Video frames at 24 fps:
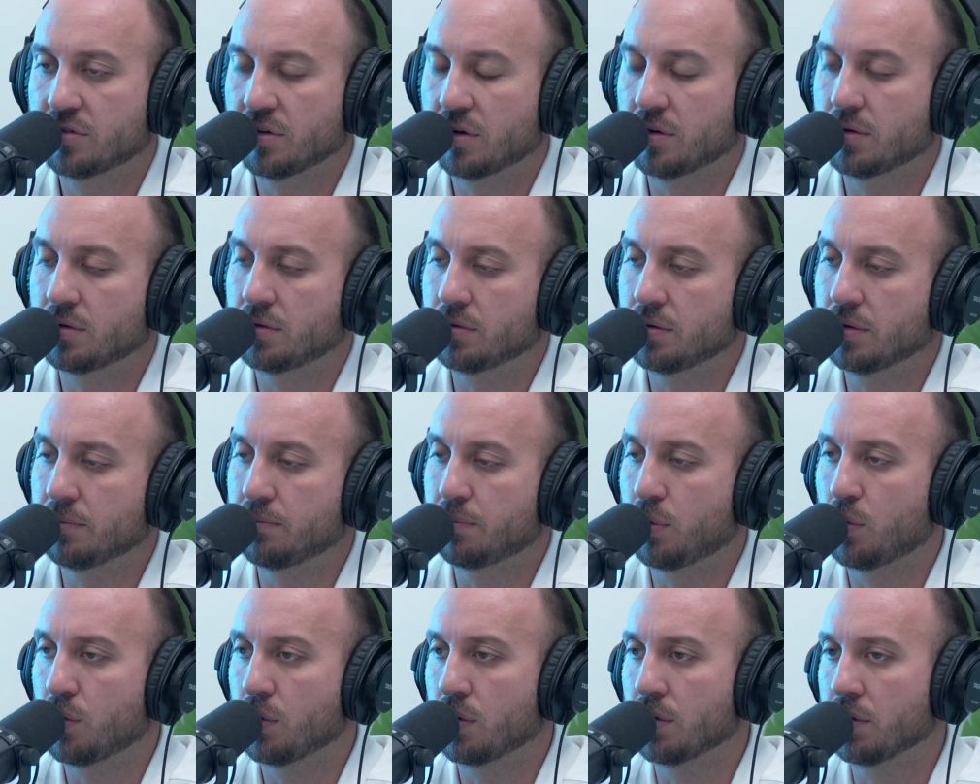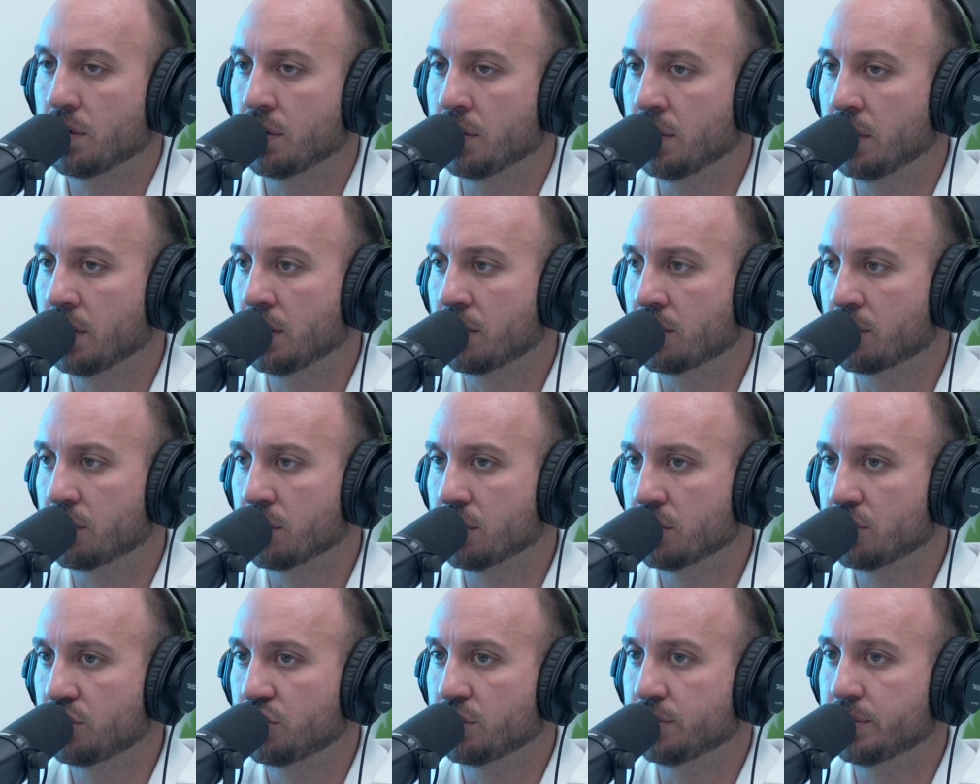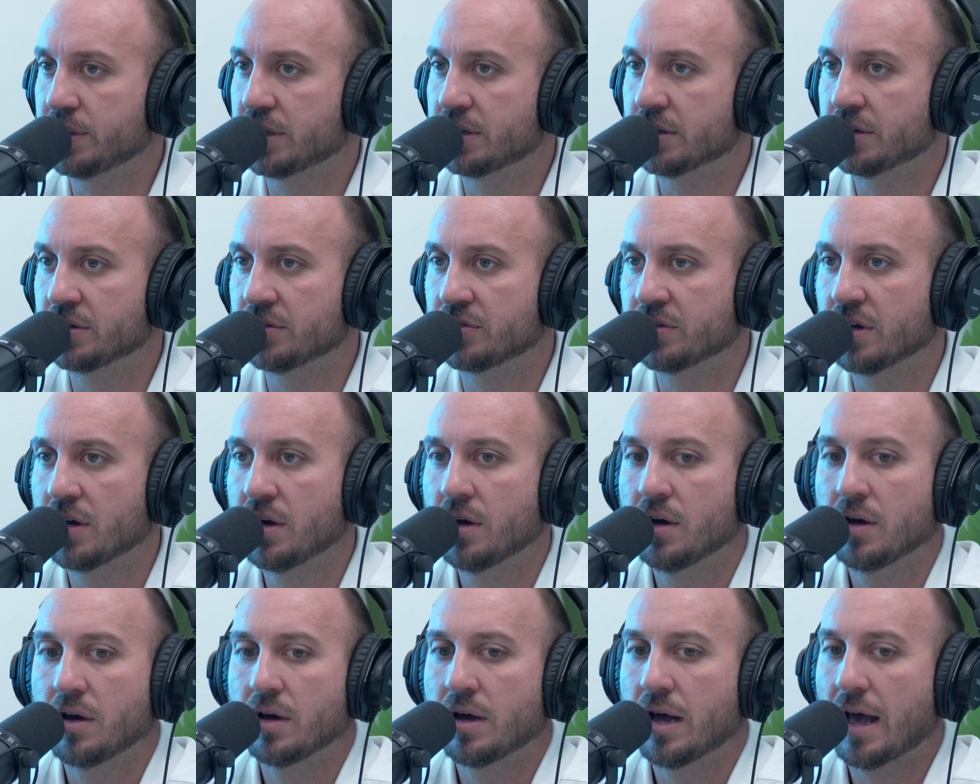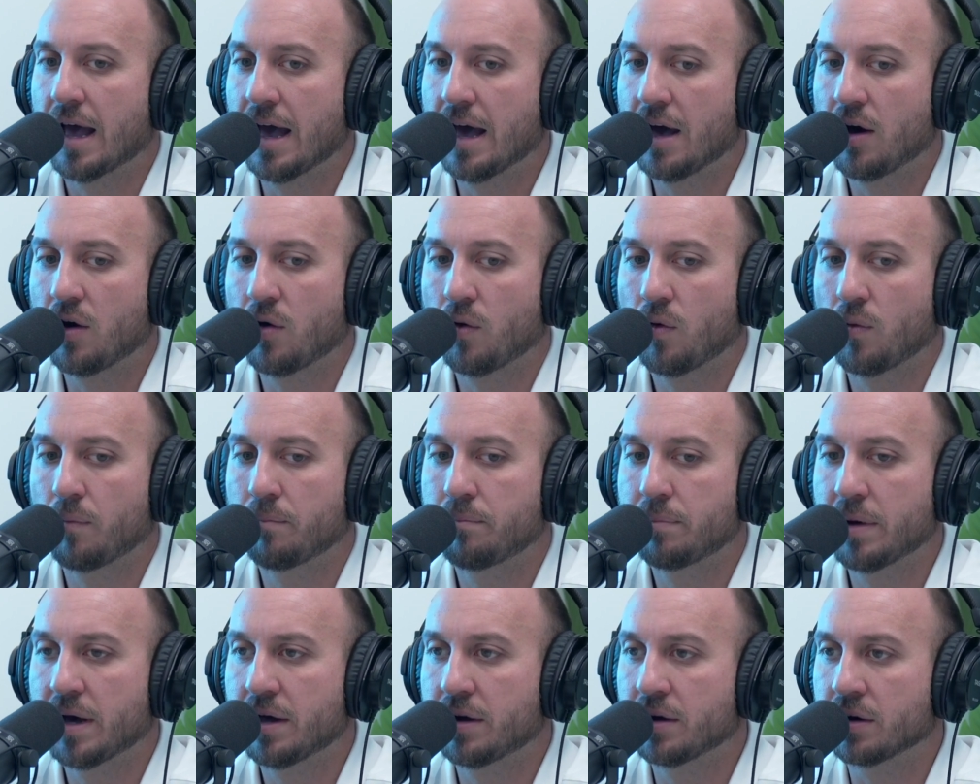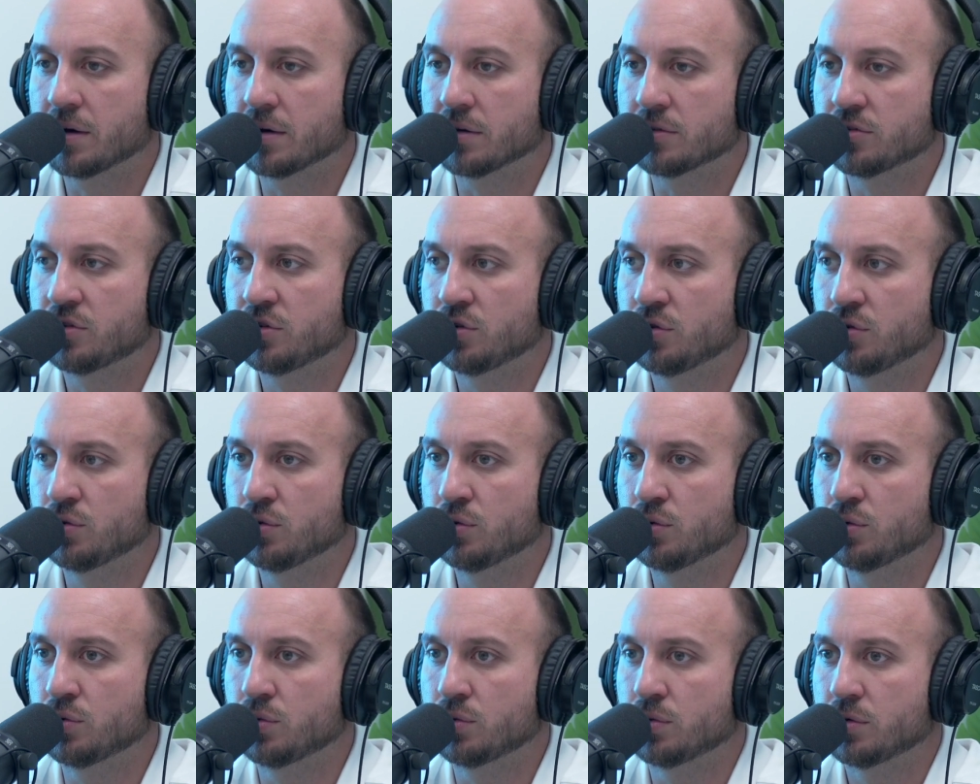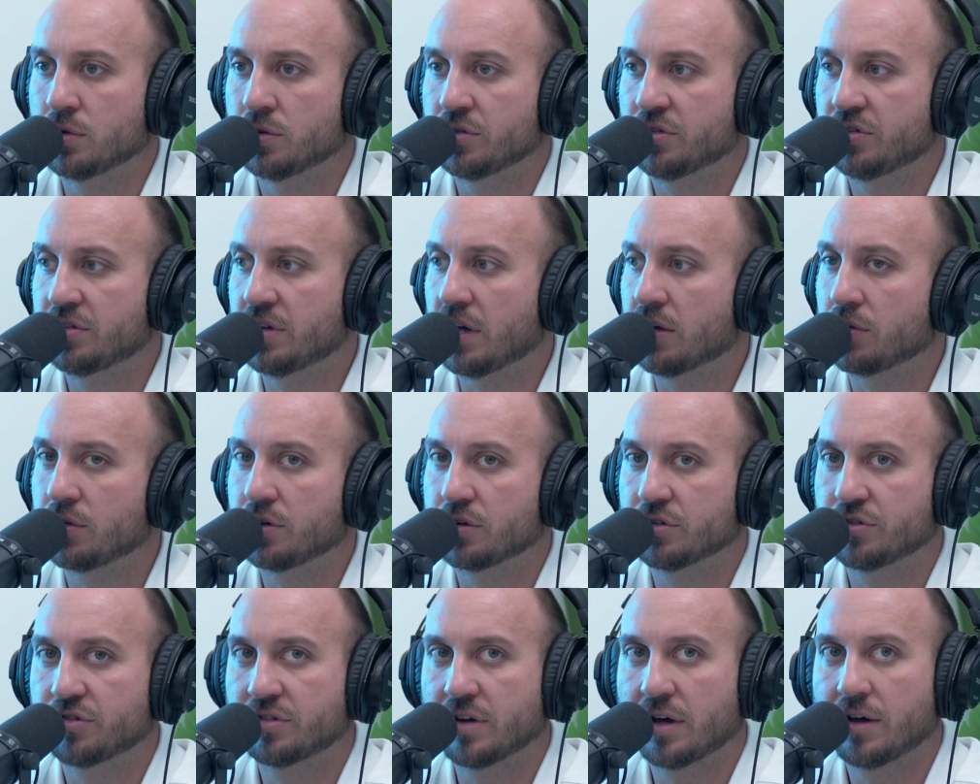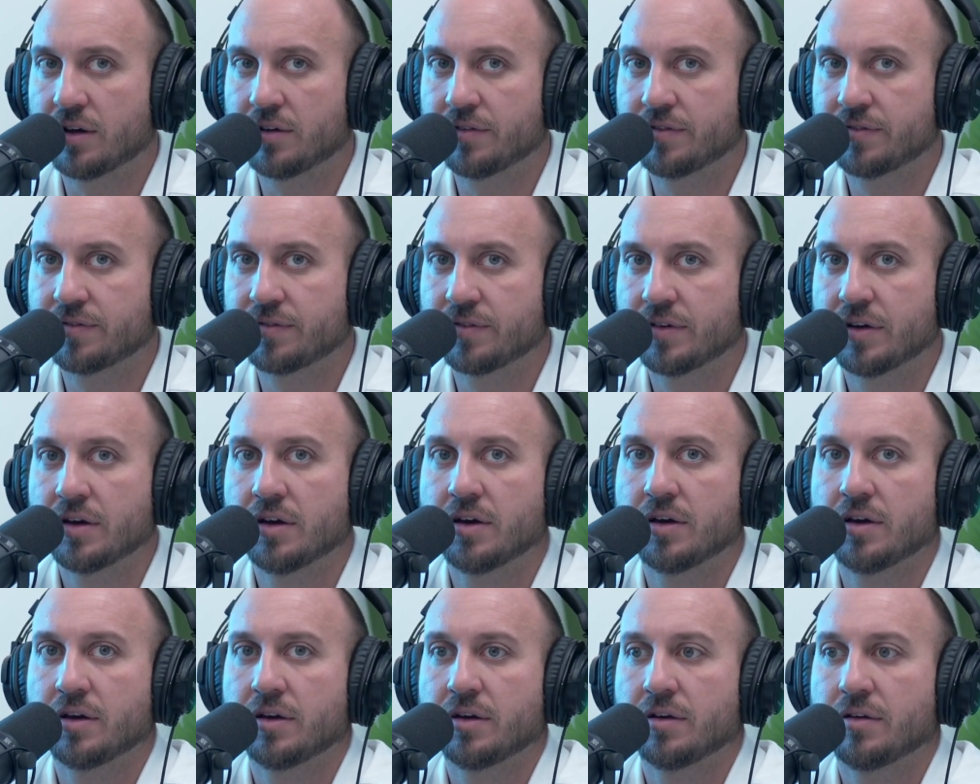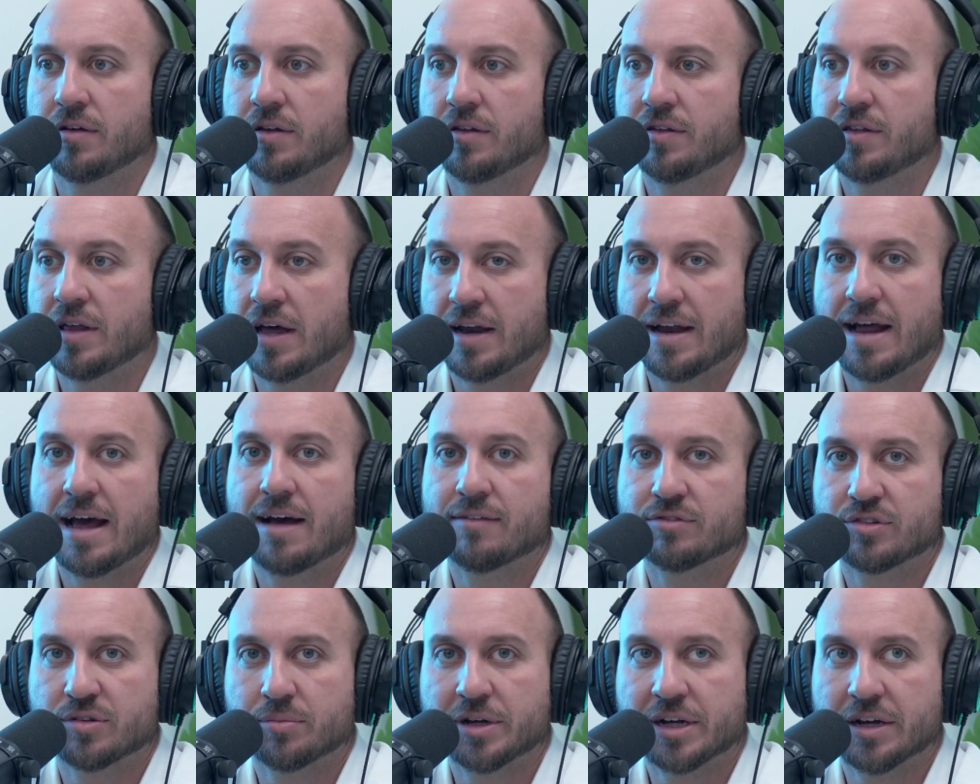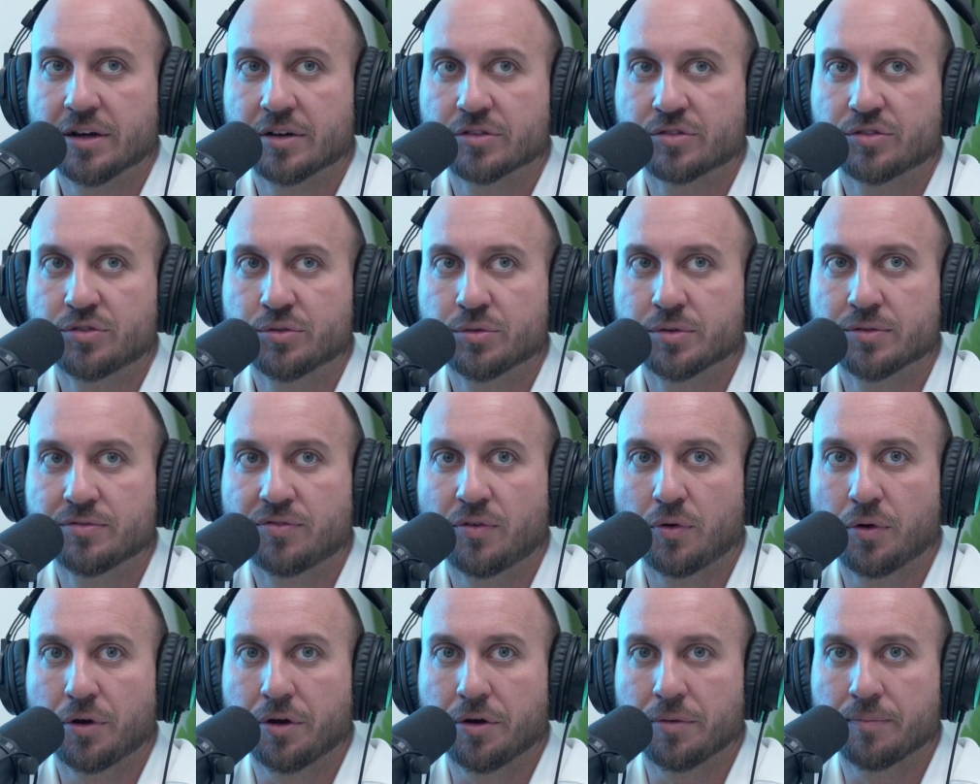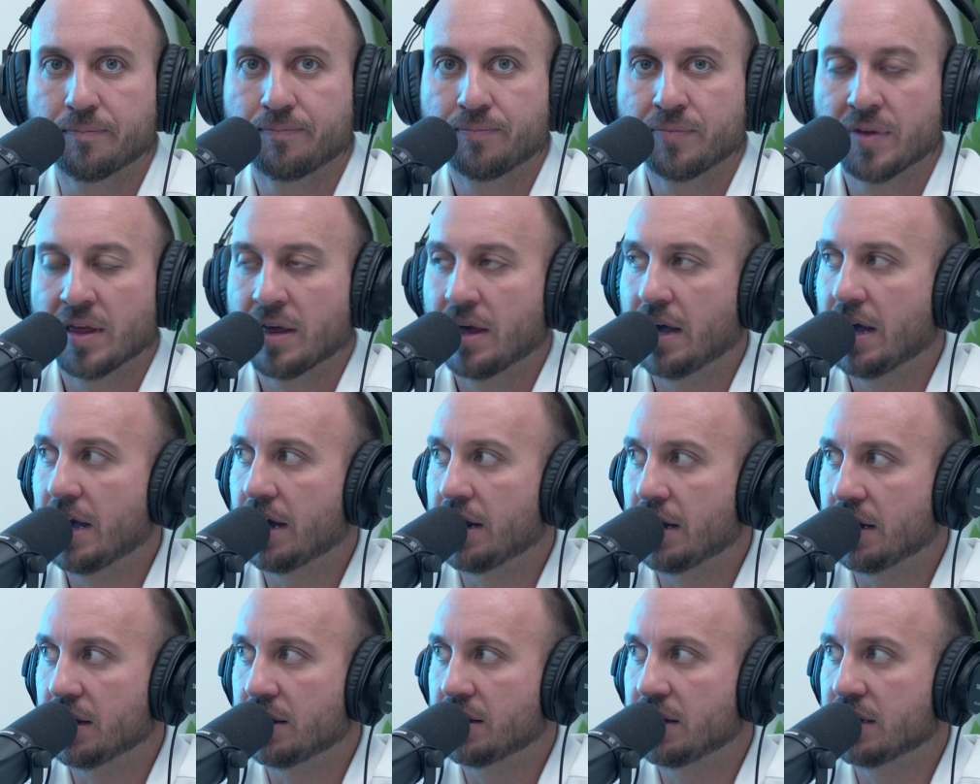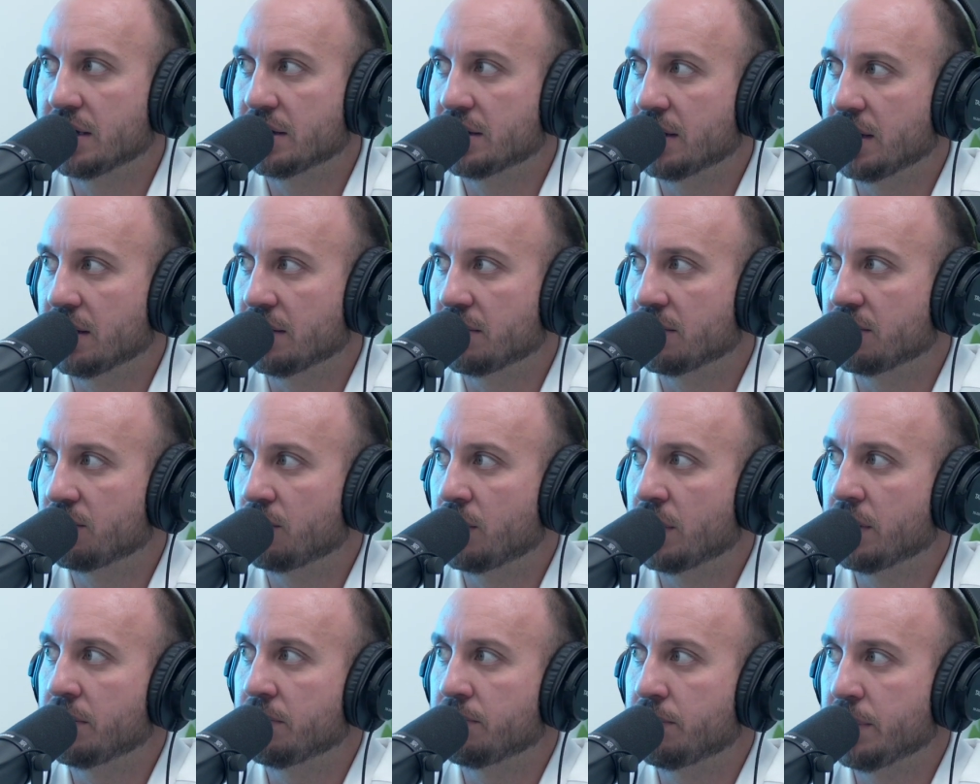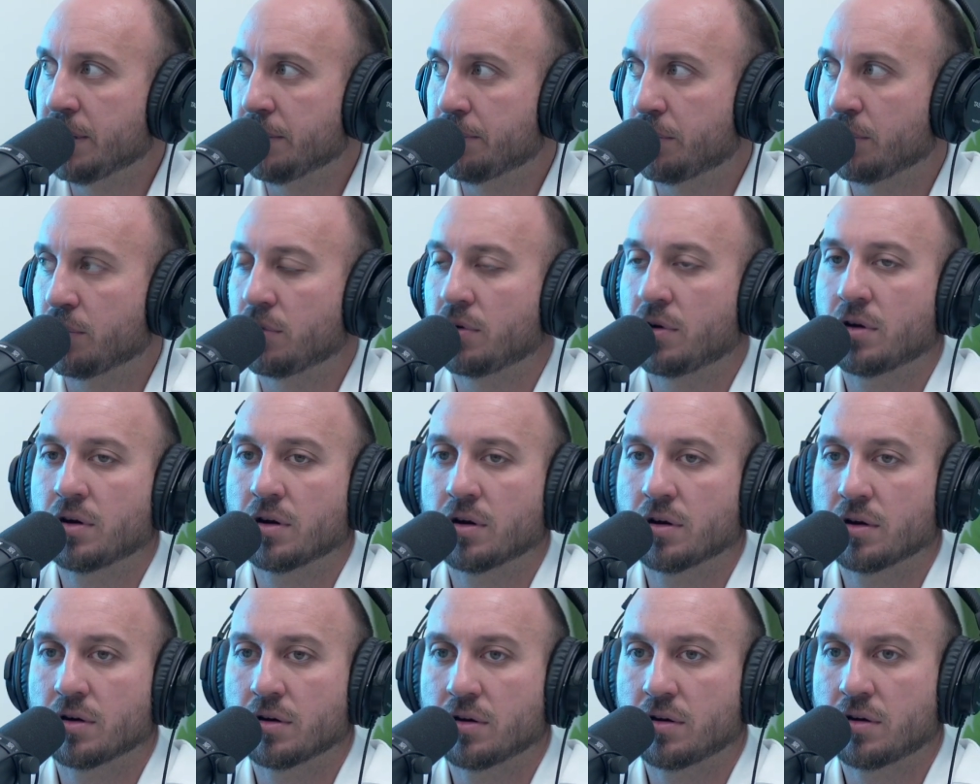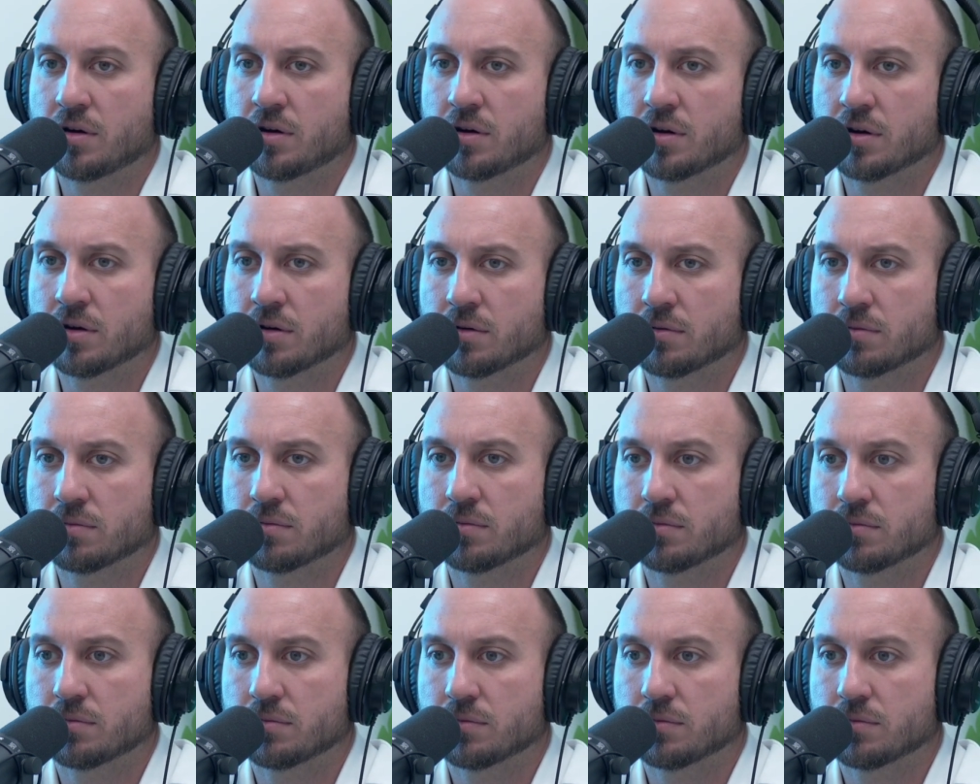that's so important and crucial, because how better to sell yourself than have somebody else do it for you. And I think that when people are